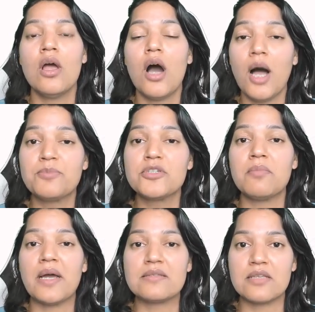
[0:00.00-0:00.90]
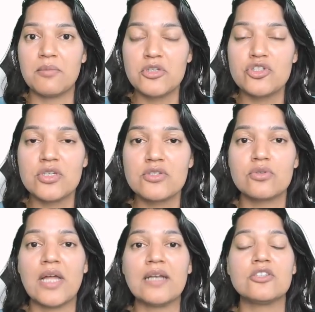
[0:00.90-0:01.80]
optimize images
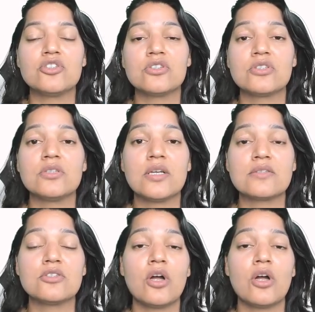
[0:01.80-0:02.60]
so that it does